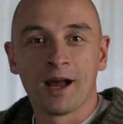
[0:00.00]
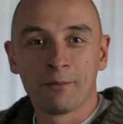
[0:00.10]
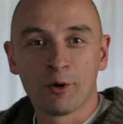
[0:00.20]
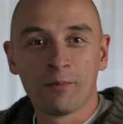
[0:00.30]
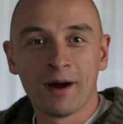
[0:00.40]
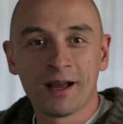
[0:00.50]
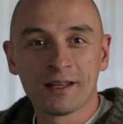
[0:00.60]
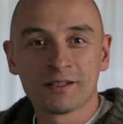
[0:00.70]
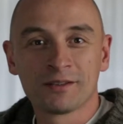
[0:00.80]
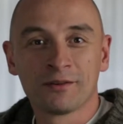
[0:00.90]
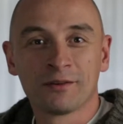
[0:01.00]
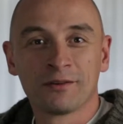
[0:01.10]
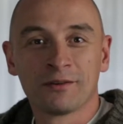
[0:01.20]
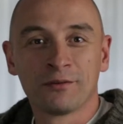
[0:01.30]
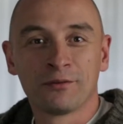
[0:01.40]
I'm Rob
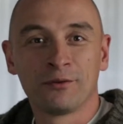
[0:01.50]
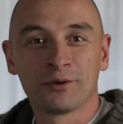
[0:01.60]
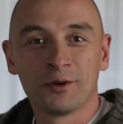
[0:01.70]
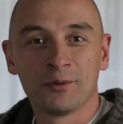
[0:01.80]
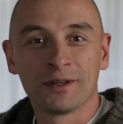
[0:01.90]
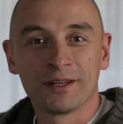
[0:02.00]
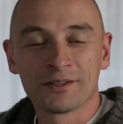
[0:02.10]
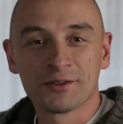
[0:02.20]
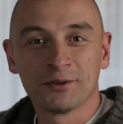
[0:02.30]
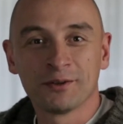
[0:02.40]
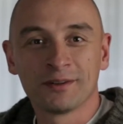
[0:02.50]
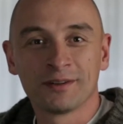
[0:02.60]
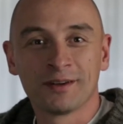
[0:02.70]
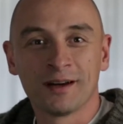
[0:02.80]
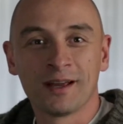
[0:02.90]
41 years old.
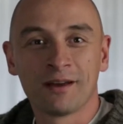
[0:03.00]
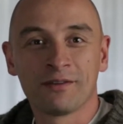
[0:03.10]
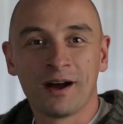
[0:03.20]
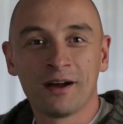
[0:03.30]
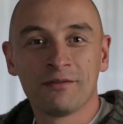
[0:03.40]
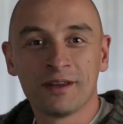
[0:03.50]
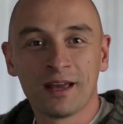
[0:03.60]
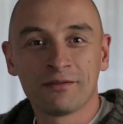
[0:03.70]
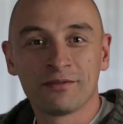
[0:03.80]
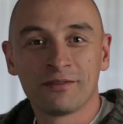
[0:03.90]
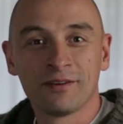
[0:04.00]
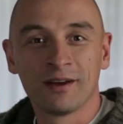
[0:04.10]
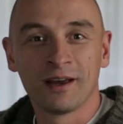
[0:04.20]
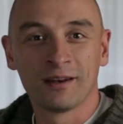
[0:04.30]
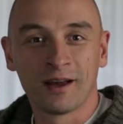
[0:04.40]
I have IVF
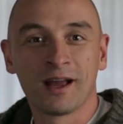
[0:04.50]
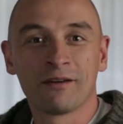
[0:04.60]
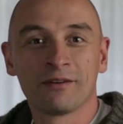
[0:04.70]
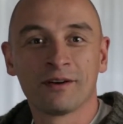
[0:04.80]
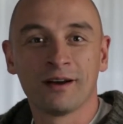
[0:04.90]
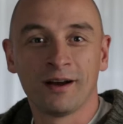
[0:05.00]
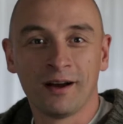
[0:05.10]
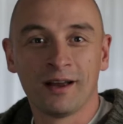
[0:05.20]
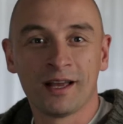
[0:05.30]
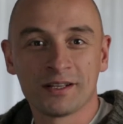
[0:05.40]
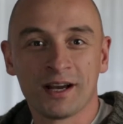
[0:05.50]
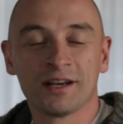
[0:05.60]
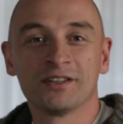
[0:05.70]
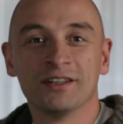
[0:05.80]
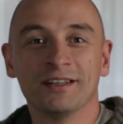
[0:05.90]
and I have a
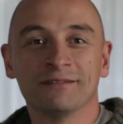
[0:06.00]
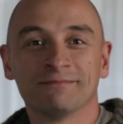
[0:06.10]
SICD.